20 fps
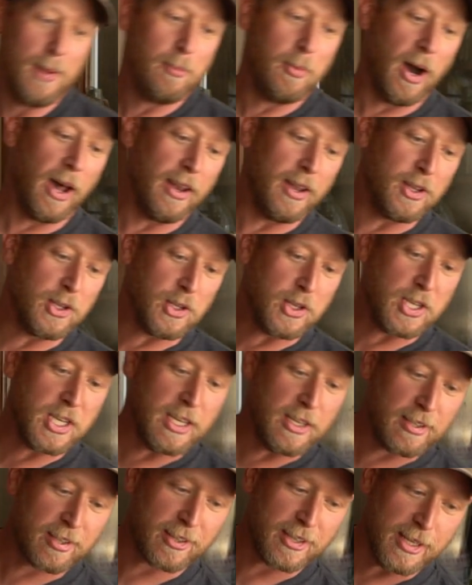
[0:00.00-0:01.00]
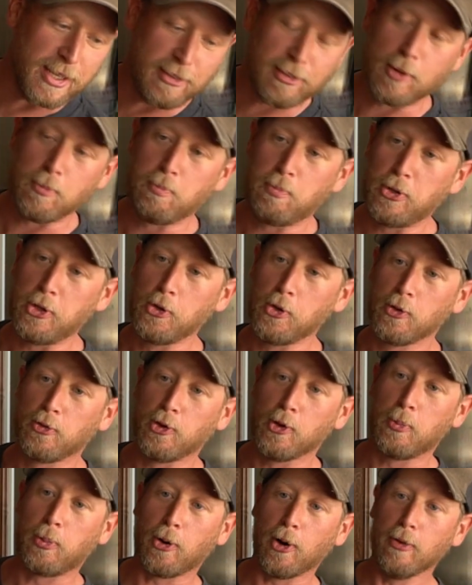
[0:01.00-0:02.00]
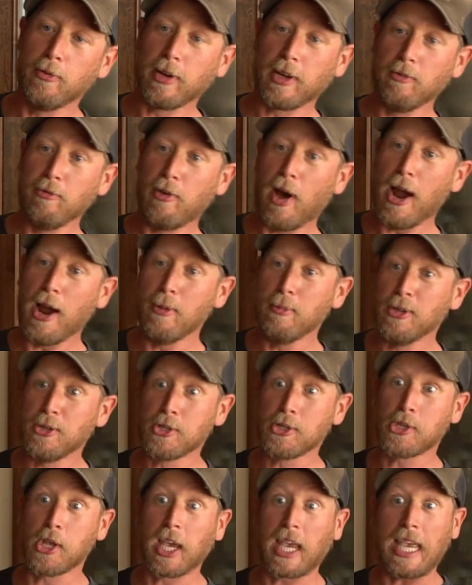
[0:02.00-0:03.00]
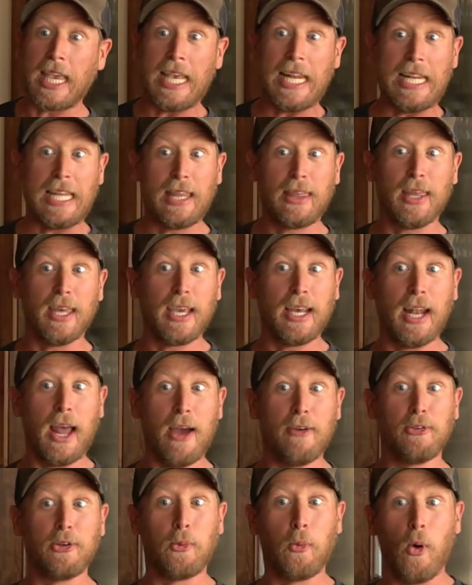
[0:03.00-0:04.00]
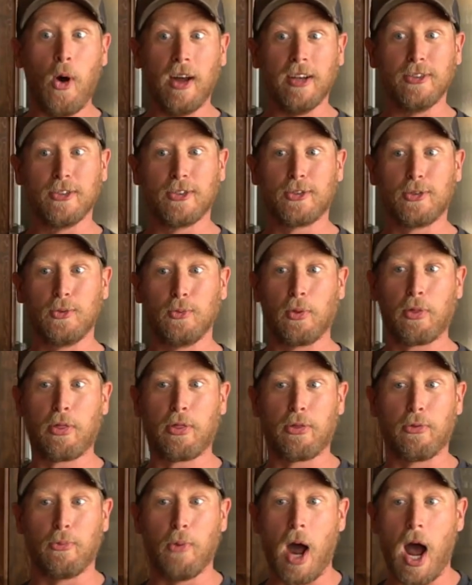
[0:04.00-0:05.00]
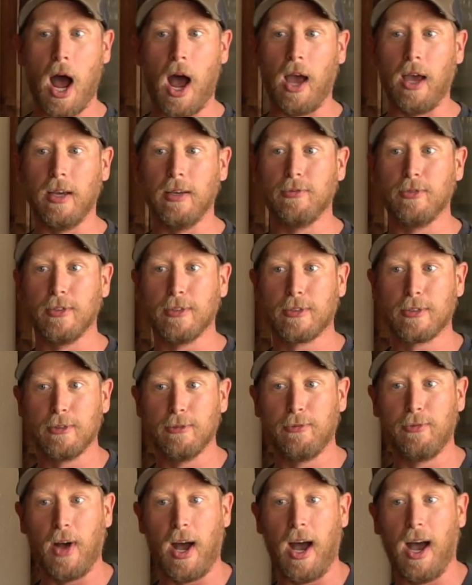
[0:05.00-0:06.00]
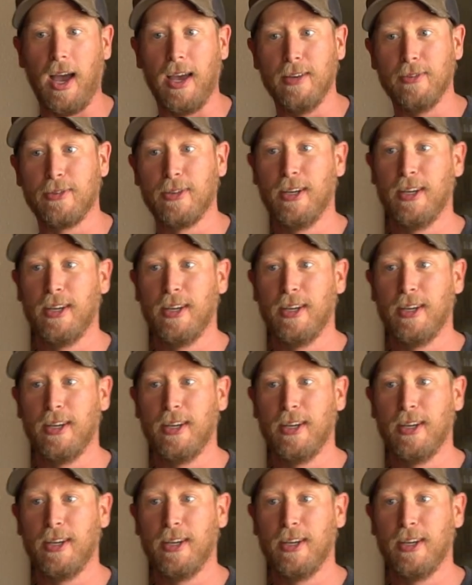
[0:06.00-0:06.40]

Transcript: But yeast needs a beautiful, perfect environment, just like anything and everyone, to thrive and survive.